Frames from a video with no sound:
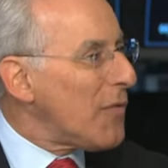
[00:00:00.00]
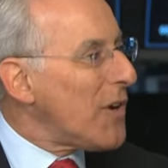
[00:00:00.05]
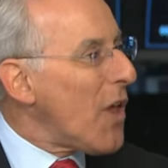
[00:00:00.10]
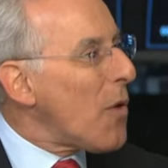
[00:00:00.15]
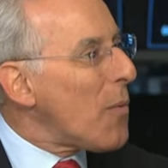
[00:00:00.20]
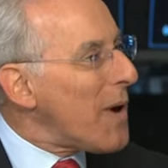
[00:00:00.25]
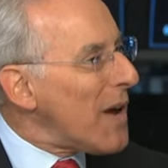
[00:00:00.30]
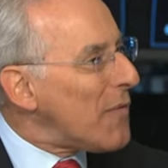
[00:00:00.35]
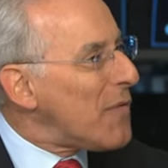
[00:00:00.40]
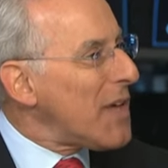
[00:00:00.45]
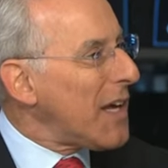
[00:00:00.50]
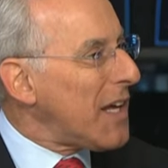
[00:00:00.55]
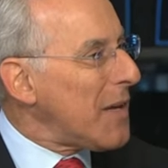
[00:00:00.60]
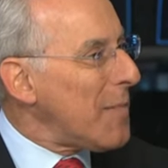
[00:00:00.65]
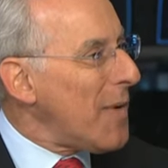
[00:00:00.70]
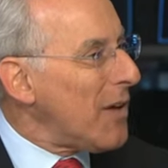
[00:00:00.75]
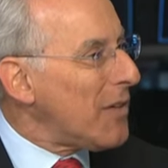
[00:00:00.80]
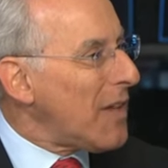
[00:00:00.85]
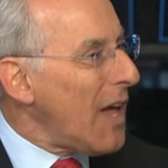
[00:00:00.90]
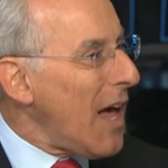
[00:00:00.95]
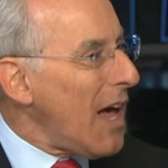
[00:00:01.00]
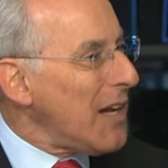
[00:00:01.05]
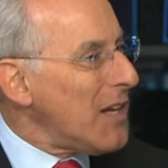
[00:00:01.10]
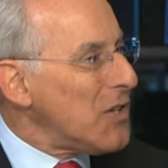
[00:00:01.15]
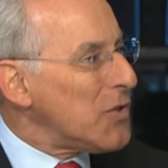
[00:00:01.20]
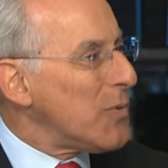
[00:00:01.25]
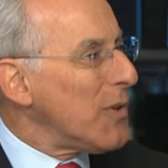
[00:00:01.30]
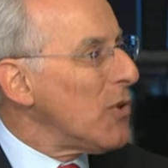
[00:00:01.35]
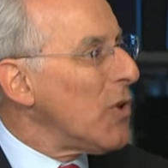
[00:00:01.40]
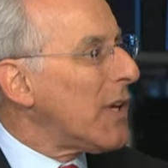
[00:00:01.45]
Another way of thinking about that
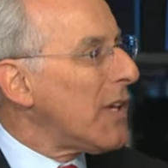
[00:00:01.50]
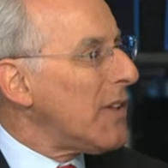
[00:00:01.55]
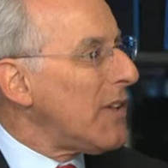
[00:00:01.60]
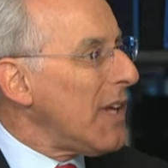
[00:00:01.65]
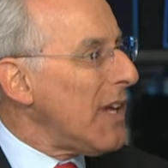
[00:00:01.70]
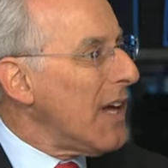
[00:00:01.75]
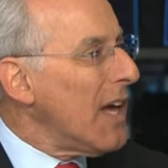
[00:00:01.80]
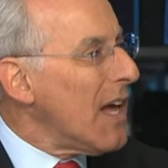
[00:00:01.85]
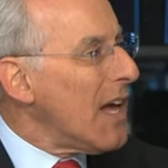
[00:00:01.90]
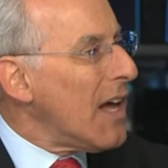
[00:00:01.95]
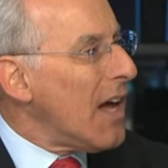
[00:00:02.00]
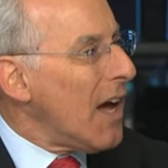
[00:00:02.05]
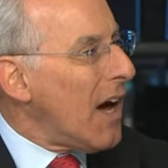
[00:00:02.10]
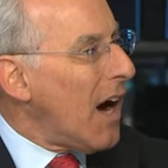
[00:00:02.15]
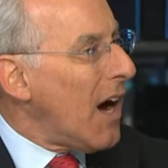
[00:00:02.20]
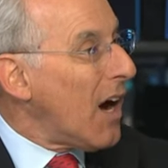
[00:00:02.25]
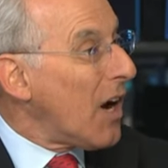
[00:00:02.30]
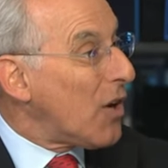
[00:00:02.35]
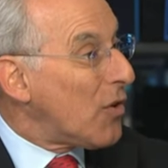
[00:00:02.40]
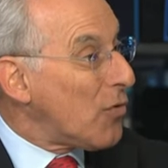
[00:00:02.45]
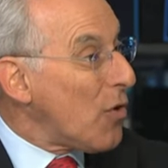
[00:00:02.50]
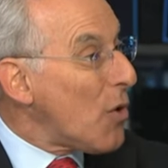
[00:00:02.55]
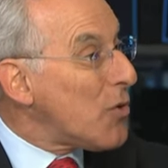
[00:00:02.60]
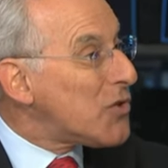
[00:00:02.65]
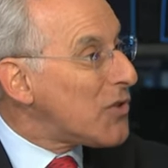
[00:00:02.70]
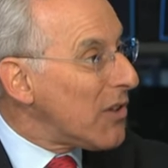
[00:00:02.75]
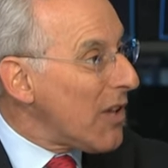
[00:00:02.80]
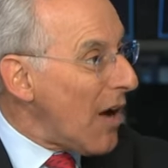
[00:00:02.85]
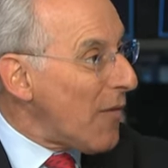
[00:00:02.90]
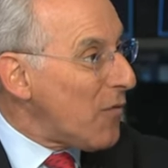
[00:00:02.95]
is we look at the uh,
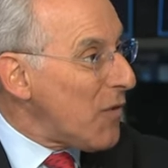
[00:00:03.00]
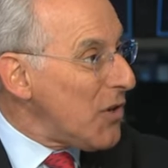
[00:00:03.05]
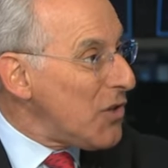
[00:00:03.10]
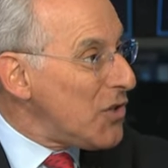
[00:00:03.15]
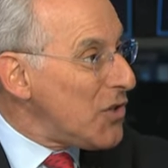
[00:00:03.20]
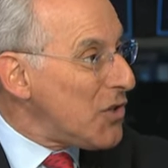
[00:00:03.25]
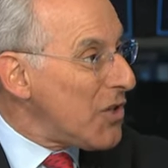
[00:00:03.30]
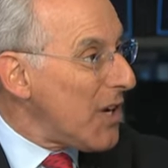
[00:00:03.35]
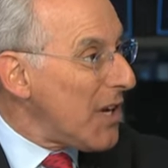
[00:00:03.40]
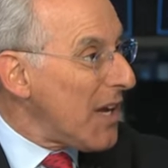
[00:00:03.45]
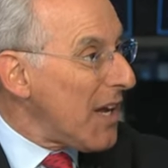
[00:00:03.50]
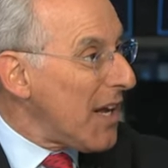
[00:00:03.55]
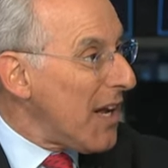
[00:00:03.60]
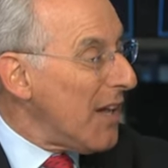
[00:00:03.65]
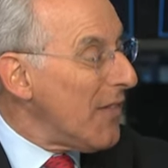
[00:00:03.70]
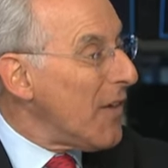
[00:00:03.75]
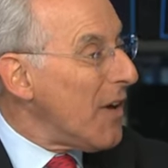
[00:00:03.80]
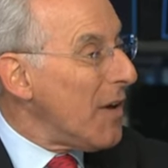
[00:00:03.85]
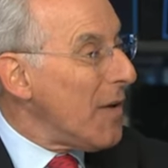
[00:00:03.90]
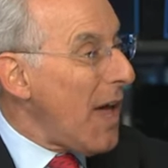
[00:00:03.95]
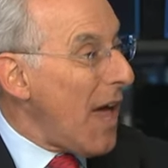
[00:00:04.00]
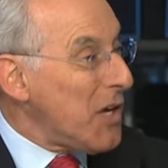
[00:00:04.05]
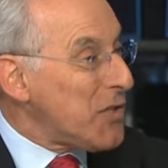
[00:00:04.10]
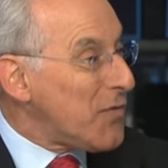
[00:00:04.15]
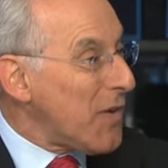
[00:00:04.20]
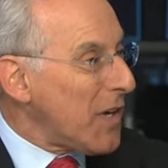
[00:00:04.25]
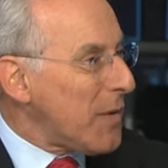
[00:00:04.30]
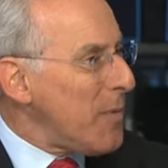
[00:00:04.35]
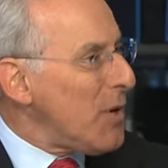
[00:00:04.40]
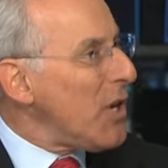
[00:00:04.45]
gross leverage in the hedge
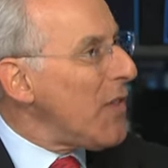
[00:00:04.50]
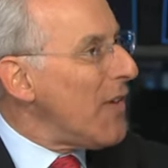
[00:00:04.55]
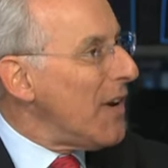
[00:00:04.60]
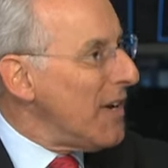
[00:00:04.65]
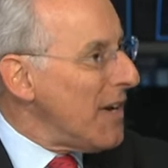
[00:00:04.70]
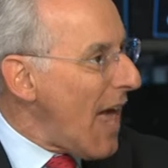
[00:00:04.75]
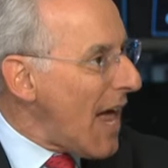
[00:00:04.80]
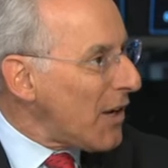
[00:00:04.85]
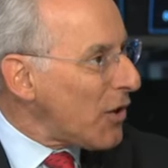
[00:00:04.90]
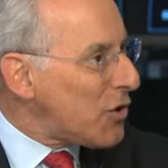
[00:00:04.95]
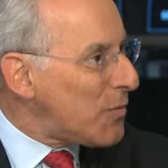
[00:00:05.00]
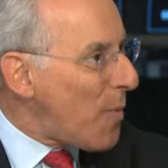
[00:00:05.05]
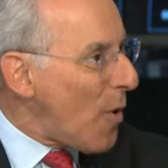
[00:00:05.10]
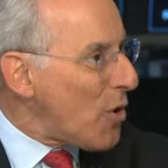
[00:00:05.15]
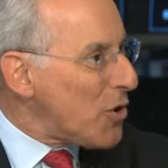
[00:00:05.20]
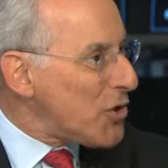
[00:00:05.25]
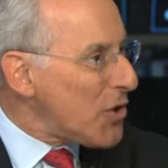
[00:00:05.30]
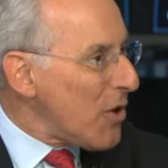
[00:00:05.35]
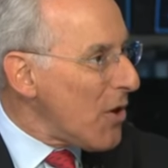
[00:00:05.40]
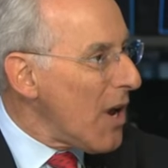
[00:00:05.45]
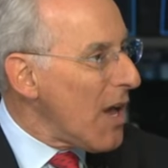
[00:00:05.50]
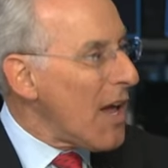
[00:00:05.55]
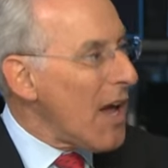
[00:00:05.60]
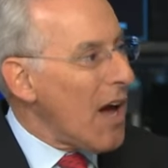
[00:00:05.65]
fund community, the net exposure,